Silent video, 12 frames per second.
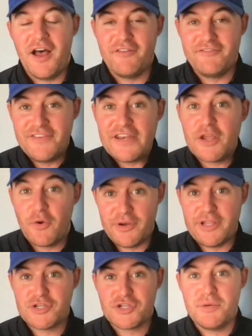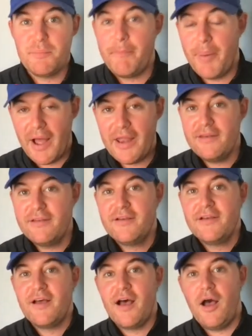video edition, but
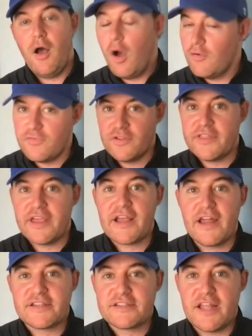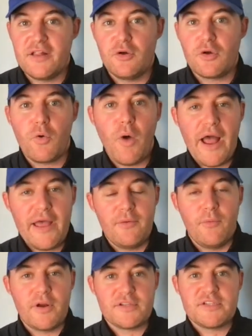hopefully they kind of stay a little quiet
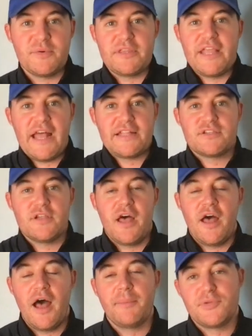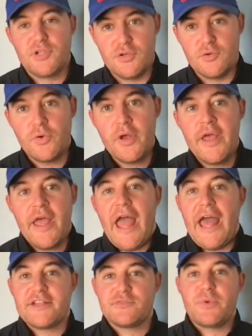and want to see what Dad's up to
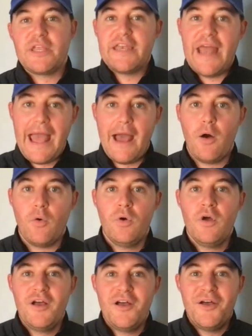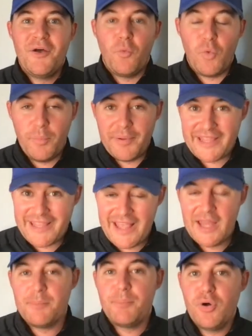as we now we'll
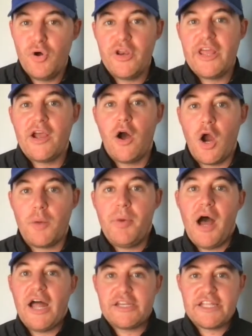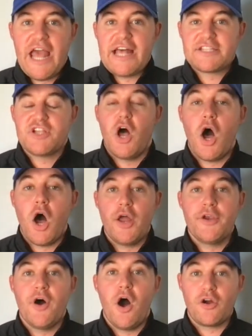begin putting our podcast
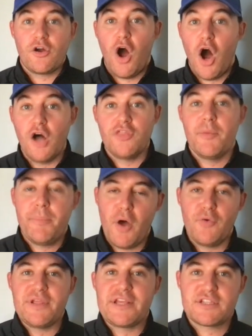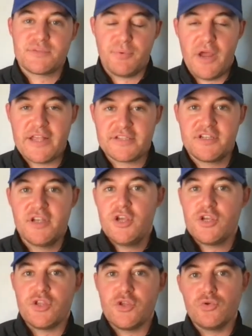on our On the Pony Express
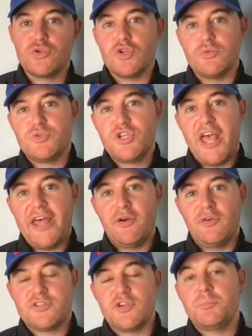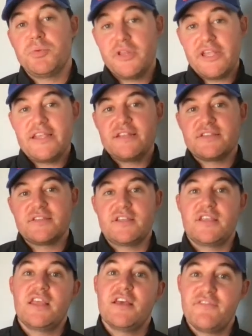YouTube channel. So please
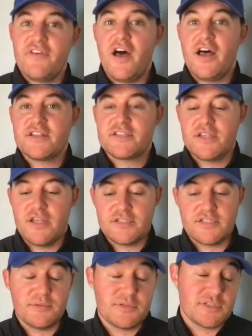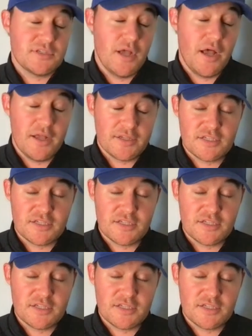give us a